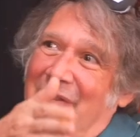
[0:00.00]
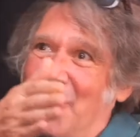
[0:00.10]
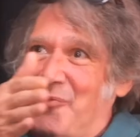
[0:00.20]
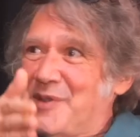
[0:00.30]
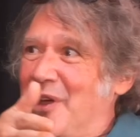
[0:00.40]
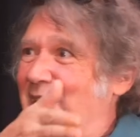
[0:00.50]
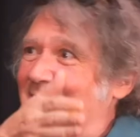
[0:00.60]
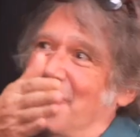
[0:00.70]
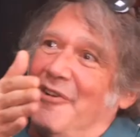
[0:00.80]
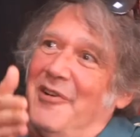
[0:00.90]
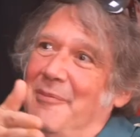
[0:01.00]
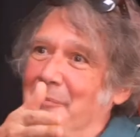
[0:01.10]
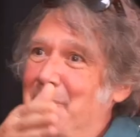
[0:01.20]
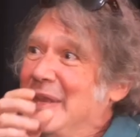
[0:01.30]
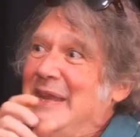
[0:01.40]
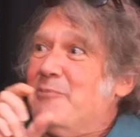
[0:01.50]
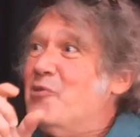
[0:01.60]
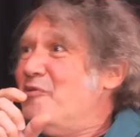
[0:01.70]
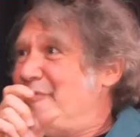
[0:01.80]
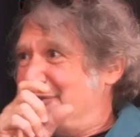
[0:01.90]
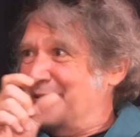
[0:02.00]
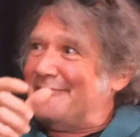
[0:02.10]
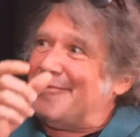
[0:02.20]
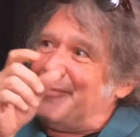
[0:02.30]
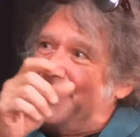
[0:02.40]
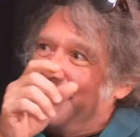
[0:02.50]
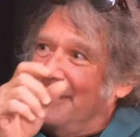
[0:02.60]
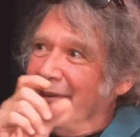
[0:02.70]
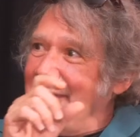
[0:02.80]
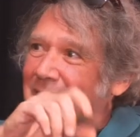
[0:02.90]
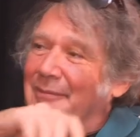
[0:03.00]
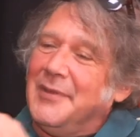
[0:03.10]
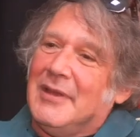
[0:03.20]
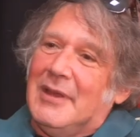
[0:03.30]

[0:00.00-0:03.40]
that was kind of a mini movie or something, mm. you know.